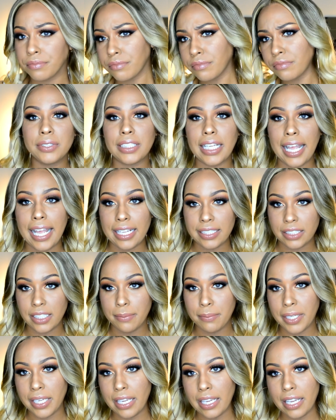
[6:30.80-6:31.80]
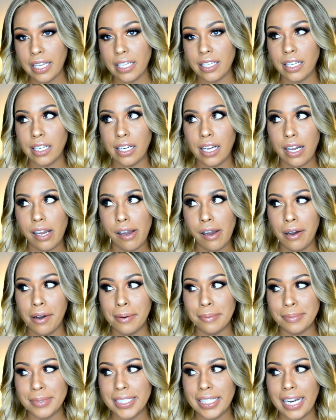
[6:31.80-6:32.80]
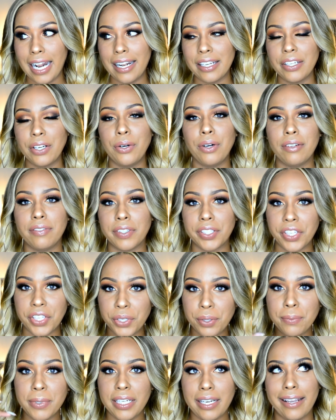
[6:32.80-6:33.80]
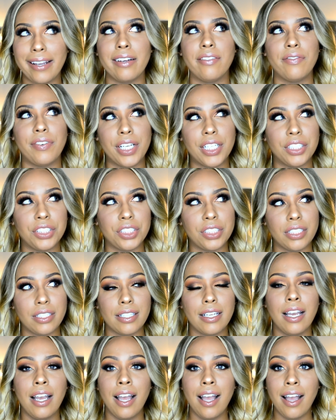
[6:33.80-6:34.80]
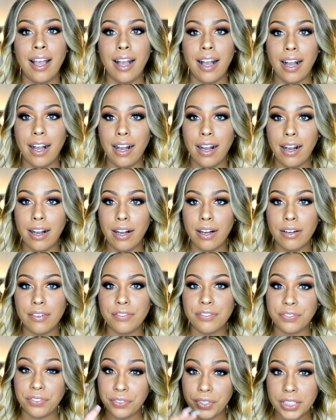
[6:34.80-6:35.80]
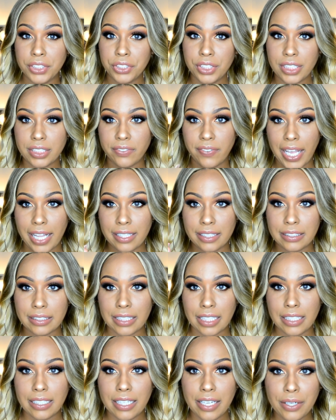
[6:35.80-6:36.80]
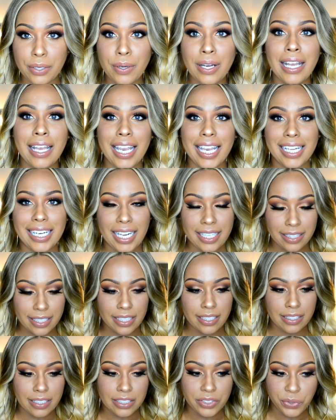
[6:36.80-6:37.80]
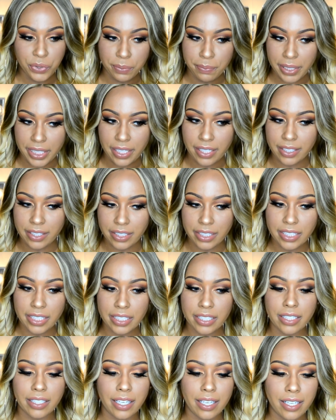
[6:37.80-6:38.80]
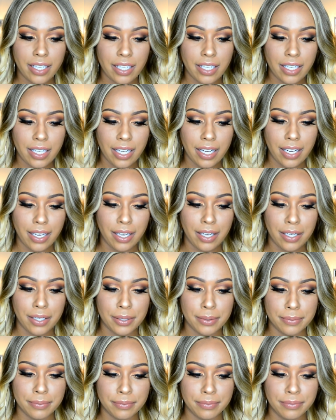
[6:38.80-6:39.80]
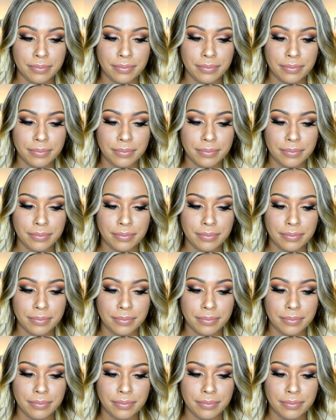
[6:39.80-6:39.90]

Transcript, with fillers: It was asking me, um, did I know of a human hair version of Free Valentino. And I think this would be a good um,